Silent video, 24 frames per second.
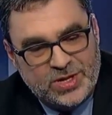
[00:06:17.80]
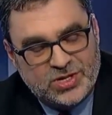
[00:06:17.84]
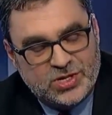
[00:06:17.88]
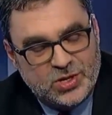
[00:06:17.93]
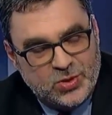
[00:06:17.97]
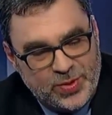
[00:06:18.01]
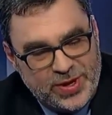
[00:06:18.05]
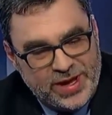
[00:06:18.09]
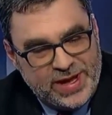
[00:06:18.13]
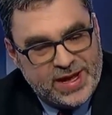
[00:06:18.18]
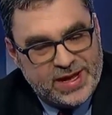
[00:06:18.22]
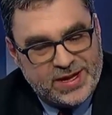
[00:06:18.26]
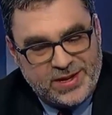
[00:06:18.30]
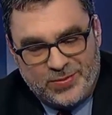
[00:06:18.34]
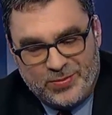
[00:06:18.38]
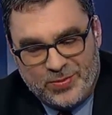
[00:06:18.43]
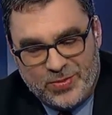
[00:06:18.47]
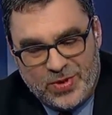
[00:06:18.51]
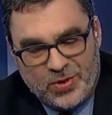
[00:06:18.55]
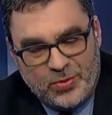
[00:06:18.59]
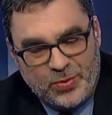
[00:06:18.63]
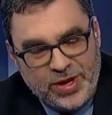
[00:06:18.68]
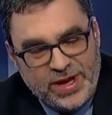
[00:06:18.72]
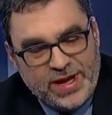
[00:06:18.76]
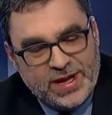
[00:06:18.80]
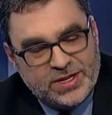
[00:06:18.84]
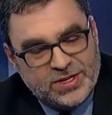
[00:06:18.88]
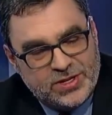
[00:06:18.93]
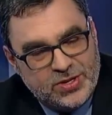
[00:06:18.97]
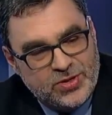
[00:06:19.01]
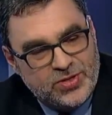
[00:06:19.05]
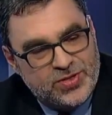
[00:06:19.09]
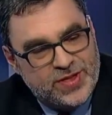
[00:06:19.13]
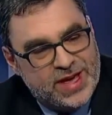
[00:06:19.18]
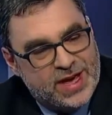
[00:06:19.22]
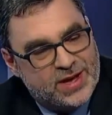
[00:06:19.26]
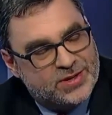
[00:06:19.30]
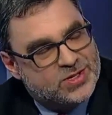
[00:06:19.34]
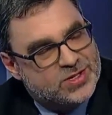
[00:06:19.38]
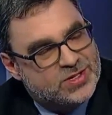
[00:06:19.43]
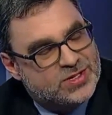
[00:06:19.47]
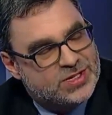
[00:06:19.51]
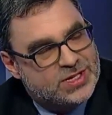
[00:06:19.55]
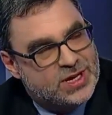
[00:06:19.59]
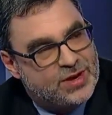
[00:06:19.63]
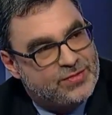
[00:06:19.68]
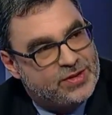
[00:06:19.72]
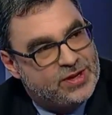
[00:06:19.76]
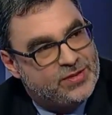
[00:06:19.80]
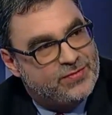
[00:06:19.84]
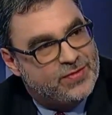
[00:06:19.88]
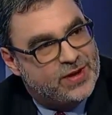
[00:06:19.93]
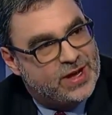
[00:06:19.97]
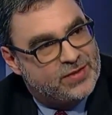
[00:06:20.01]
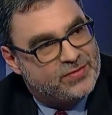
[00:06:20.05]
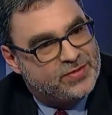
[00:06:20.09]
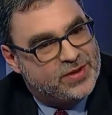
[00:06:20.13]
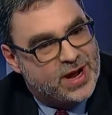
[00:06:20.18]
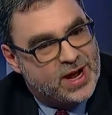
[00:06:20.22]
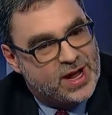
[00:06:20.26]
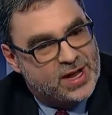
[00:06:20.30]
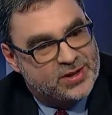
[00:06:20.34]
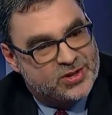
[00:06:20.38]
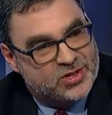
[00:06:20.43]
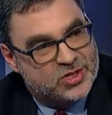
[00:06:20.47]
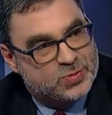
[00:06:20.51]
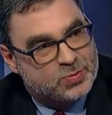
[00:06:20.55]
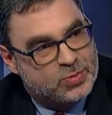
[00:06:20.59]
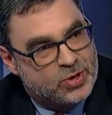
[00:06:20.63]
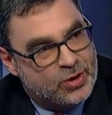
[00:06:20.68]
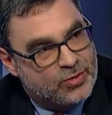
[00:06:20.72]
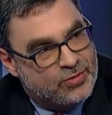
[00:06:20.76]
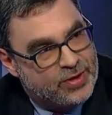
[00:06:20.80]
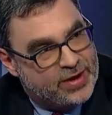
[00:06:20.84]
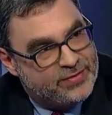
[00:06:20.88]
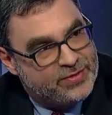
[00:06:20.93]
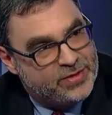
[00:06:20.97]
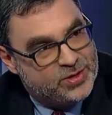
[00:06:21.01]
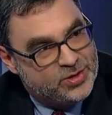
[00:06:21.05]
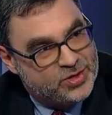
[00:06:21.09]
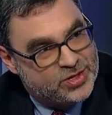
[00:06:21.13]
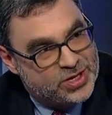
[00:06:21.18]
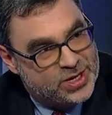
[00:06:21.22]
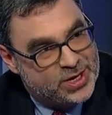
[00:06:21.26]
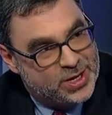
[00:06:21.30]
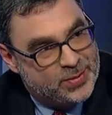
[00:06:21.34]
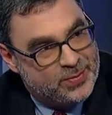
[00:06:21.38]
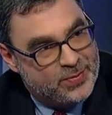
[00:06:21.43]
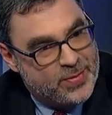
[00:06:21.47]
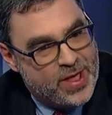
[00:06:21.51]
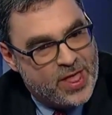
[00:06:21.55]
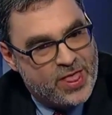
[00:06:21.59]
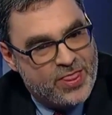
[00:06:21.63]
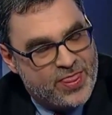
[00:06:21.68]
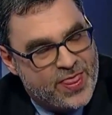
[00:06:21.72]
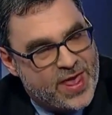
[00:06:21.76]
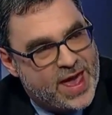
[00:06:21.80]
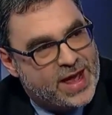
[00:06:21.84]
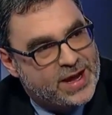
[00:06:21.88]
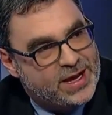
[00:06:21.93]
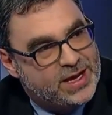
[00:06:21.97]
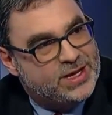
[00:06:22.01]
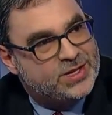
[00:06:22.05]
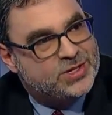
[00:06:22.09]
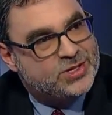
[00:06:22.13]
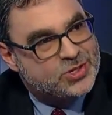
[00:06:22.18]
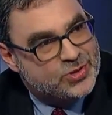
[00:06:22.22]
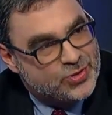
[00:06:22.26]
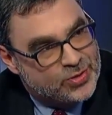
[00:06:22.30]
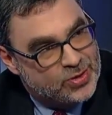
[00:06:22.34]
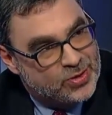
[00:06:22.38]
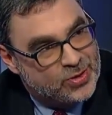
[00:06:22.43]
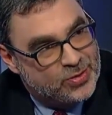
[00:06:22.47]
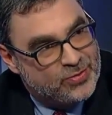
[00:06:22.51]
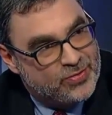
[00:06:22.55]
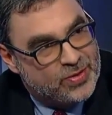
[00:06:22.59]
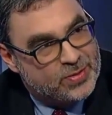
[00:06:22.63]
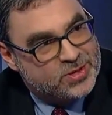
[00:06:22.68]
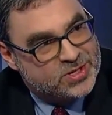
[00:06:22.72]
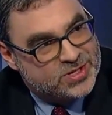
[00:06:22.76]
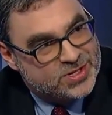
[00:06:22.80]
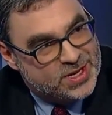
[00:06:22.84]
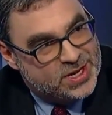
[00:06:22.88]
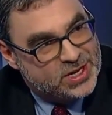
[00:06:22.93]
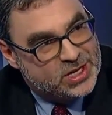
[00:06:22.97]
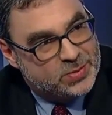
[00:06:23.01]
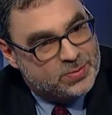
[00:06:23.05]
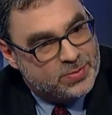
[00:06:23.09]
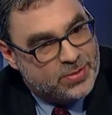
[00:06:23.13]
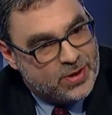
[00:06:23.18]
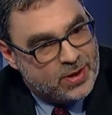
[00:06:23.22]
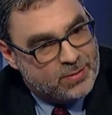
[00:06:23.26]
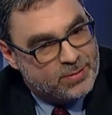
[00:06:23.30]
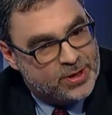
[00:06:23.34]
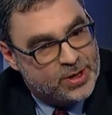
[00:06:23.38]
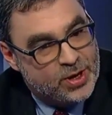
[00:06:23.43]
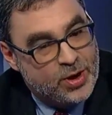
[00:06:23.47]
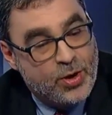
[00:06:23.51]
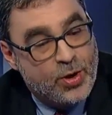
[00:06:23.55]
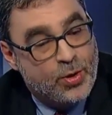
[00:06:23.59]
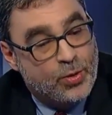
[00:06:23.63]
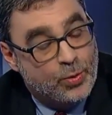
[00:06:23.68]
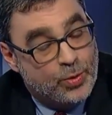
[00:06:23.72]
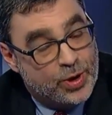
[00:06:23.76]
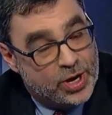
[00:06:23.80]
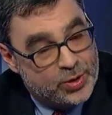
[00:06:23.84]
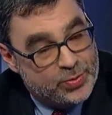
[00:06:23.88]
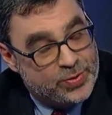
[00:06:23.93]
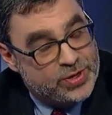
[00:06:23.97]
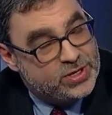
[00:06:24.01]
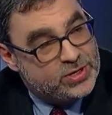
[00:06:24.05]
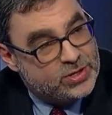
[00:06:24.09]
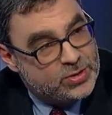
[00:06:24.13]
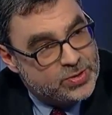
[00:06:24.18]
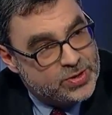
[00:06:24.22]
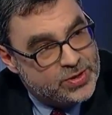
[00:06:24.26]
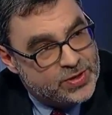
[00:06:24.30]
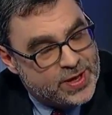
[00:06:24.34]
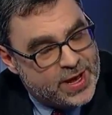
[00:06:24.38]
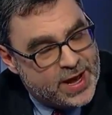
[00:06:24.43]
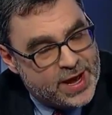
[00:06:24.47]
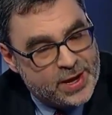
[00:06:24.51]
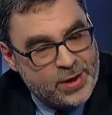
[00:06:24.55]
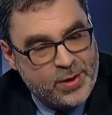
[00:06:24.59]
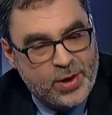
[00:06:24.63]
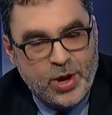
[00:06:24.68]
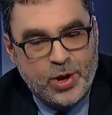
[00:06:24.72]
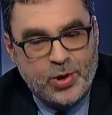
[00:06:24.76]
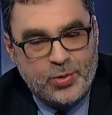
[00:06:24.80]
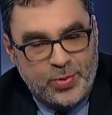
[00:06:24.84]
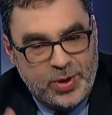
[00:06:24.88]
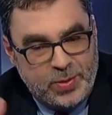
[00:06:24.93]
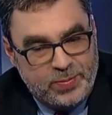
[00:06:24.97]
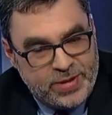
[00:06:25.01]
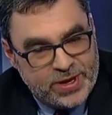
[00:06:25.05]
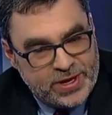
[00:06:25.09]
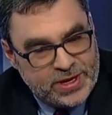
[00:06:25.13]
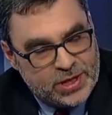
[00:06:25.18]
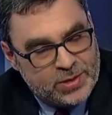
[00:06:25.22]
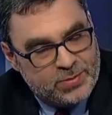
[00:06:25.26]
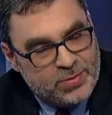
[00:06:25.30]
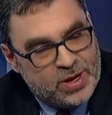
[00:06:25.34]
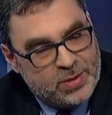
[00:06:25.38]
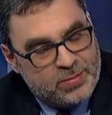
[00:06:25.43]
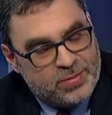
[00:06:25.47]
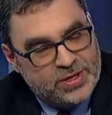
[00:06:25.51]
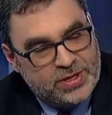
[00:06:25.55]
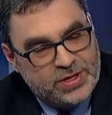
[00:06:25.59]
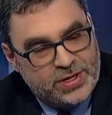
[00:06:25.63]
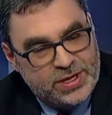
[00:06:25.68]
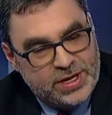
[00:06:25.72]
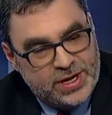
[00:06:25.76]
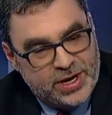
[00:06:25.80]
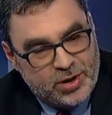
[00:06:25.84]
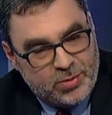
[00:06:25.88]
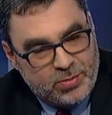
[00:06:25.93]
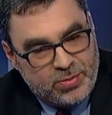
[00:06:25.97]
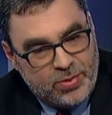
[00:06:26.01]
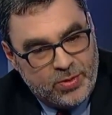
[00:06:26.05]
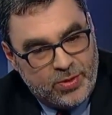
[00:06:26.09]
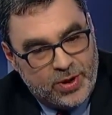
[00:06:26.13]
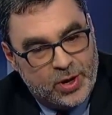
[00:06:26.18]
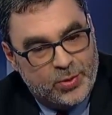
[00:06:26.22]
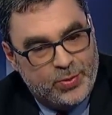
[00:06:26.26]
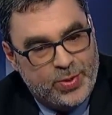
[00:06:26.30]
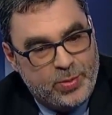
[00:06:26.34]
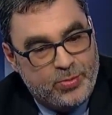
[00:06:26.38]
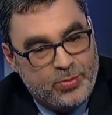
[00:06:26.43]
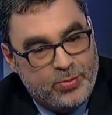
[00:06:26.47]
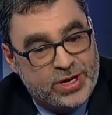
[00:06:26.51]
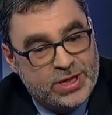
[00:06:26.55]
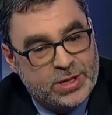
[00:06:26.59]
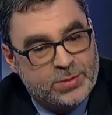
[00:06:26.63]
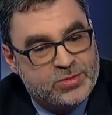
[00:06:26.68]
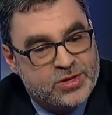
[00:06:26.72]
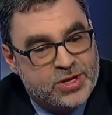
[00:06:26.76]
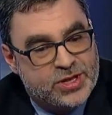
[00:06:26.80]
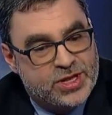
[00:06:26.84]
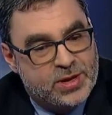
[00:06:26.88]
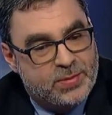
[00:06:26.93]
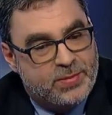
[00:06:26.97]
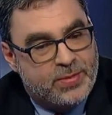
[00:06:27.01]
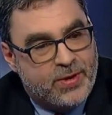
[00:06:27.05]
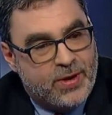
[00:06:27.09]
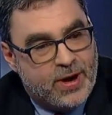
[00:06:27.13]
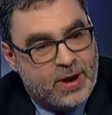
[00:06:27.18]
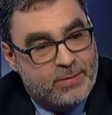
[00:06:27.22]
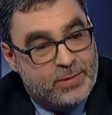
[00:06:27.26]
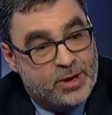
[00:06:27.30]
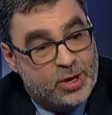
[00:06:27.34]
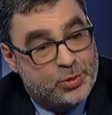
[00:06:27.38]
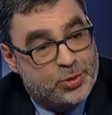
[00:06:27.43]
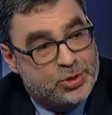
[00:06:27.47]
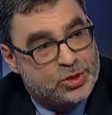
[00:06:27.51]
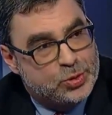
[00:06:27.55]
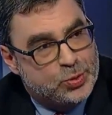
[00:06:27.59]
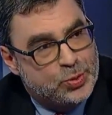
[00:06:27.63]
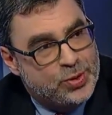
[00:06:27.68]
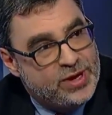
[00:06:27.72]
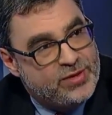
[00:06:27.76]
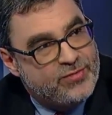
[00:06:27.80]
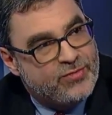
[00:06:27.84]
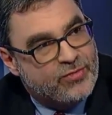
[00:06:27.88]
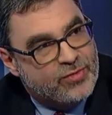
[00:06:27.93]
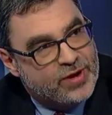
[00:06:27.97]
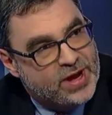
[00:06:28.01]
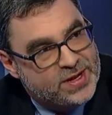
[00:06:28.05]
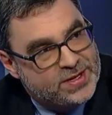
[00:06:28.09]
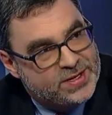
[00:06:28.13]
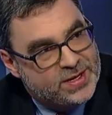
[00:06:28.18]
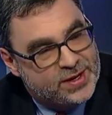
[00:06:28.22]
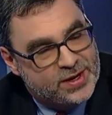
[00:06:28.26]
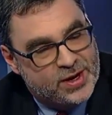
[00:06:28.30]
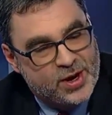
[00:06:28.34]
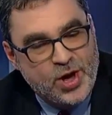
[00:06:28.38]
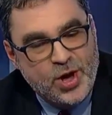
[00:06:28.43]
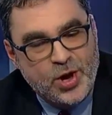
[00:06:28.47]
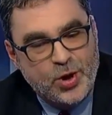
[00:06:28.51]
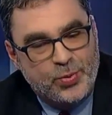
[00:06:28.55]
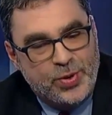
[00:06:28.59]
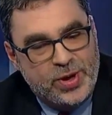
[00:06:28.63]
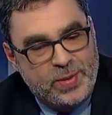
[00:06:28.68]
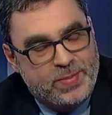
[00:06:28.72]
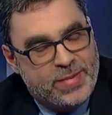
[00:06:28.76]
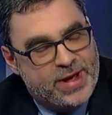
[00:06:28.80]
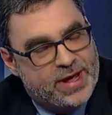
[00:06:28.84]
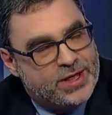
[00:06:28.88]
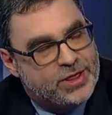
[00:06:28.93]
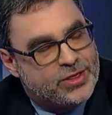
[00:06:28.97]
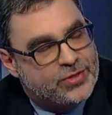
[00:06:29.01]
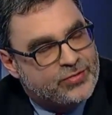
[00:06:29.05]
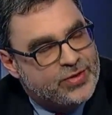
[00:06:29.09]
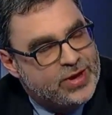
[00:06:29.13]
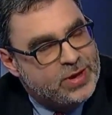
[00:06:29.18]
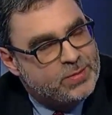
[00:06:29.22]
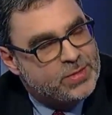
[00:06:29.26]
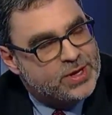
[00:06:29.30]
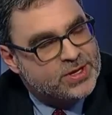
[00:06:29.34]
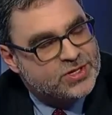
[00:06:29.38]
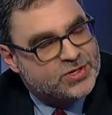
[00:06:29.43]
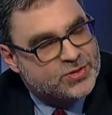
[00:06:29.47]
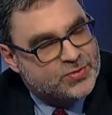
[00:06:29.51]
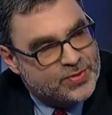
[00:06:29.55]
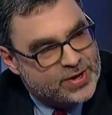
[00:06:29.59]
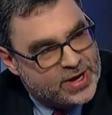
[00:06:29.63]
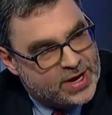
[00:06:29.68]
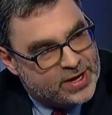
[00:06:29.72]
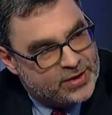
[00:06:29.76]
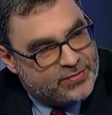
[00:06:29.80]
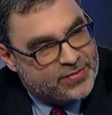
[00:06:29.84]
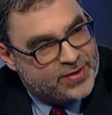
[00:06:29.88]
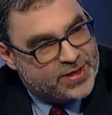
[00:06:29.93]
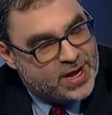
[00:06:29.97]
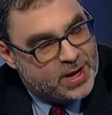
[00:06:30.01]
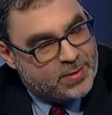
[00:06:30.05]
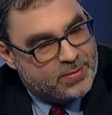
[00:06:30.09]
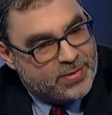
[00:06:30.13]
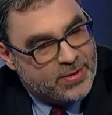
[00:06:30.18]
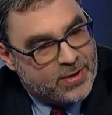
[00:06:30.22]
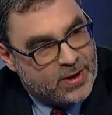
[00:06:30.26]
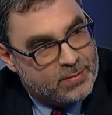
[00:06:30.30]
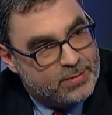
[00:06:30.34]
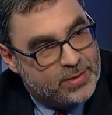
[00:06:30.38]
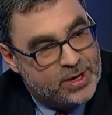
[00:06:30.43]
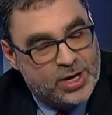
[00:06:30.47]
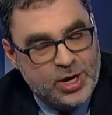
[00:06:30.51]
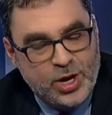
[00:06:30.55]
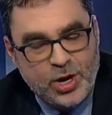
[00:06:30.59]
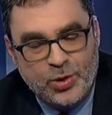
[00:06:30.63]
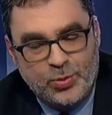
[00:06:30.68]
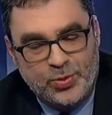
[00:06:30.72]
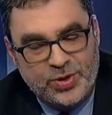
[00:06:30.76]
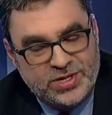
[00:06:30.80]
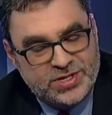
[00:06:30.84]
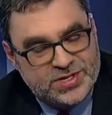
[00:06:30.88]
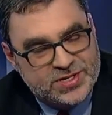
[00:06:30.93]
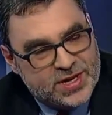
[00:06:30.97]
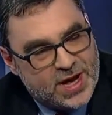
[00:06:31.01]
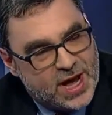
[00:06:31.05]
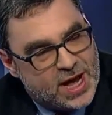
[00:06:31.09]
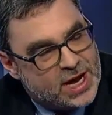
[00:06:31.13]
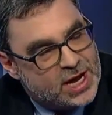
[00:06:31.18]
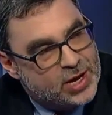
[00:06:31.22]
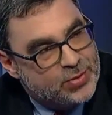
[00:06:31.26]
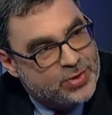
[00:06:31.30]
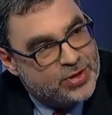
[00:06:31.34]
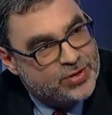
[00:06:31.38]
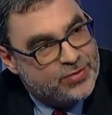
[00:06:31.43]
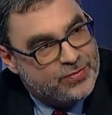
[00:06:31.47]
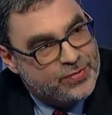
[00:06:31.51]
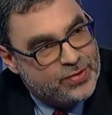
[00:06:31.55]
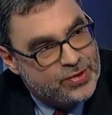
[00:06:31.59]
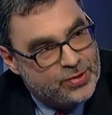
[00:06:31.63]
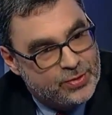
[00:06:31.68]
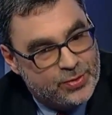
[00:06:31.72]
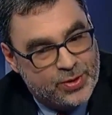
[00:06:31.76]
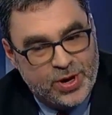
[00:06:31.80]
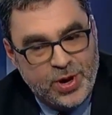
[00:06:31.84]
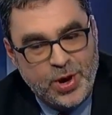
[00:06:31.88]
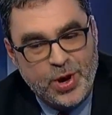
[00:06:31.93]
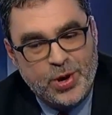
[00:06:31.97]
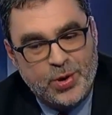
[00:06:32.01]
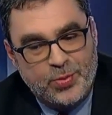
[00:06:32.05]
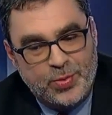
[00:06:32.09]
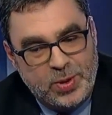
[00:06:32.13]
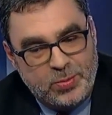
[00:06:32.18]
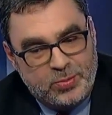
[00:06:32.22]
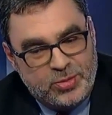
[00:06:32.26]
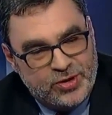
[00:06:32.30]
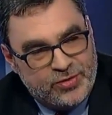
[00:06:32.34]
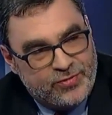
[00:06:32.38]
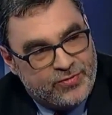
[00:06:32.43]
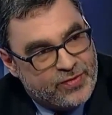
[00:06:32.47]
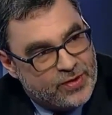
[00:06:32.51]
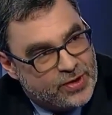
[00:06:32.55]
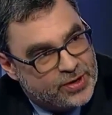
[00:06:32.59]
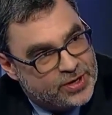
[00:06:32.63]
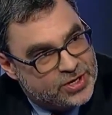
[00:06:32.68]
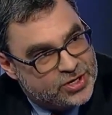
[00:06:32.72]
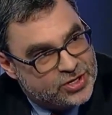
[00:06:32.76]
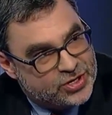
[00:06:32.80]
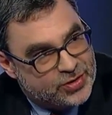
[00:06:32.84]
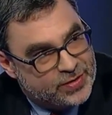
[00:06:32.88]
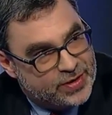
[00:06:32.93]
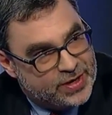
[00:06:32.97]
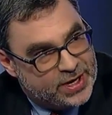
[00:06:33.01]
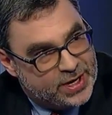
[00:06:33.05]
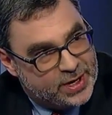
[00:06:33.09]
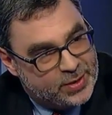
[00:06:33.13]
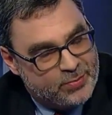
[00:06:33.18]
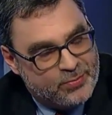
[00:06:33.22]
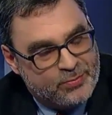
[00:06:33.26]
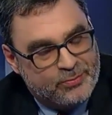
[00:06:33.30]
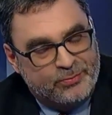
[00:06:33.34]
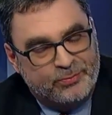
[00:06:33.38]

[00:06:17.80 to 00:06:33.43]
So we get $2,075 per refugee. That is true from the State Department. What do we do with that? We pick them up at the airport. We bring them to the apartment, which we've rented. We pay 3 months' rent for that apartment. We stock it with food. We put furniture in it.